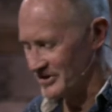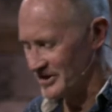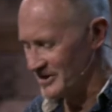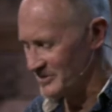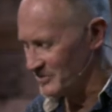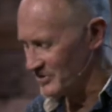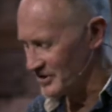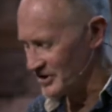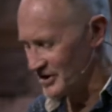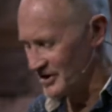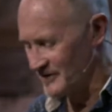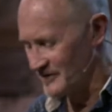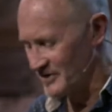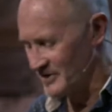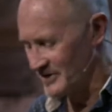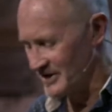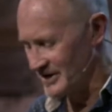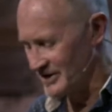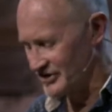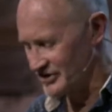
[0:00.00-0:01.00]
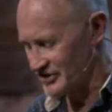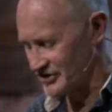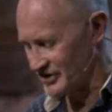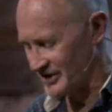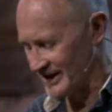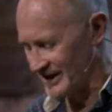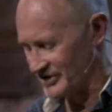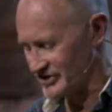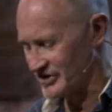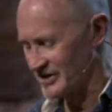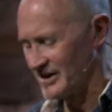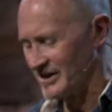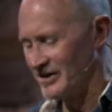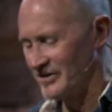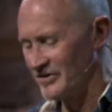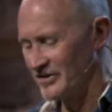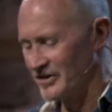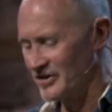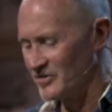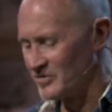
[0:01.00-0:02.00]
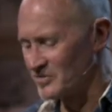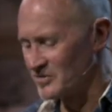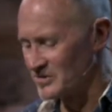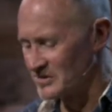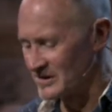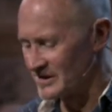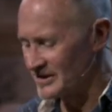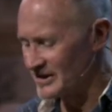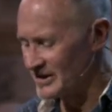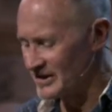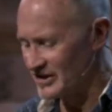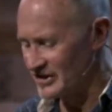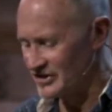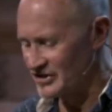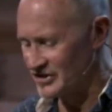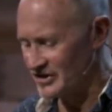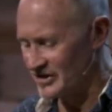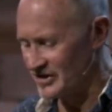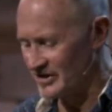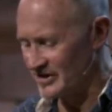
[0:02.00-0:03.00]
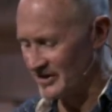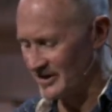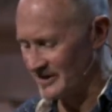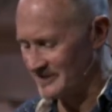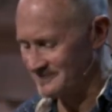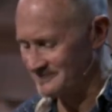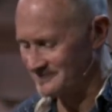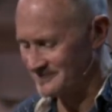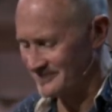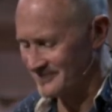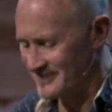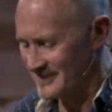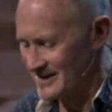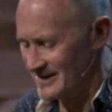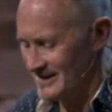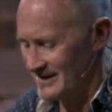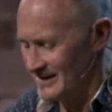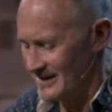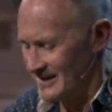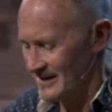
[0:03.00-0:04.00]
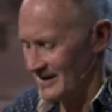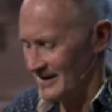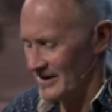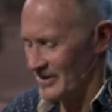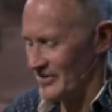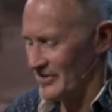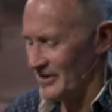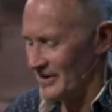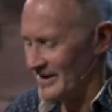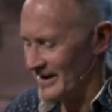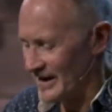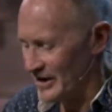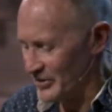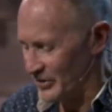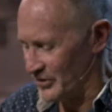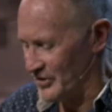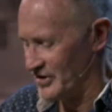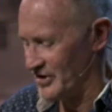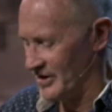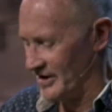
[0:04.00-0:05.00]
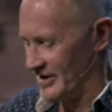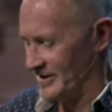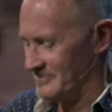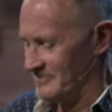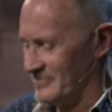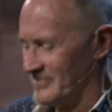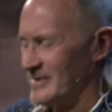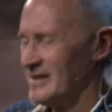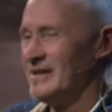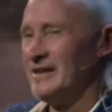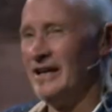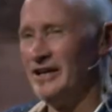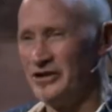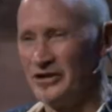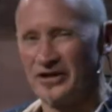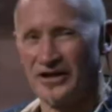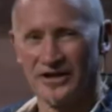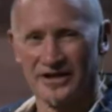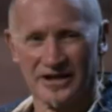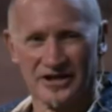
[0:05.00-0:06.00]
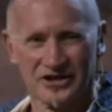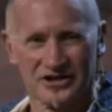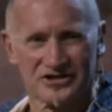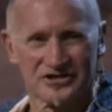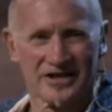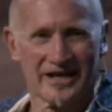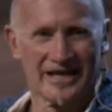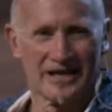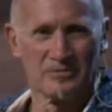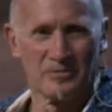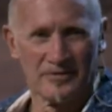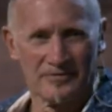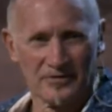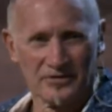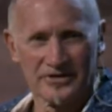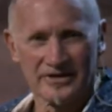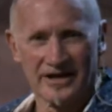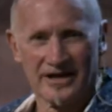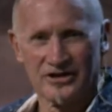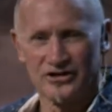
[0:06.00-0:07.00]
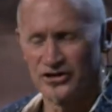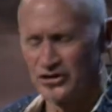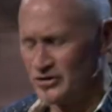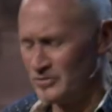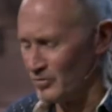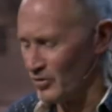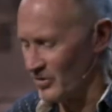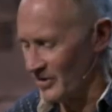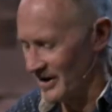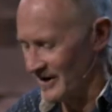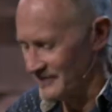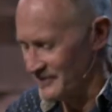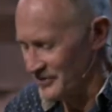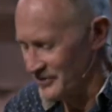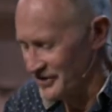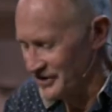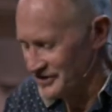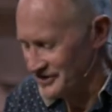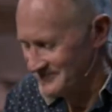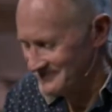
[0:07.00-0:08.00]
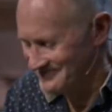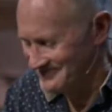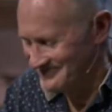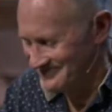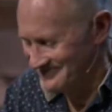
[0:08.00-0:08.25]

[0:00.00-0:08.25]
He will give you insights that you really need to hear. The ninth key, and you can get excited. We've only got two more after this.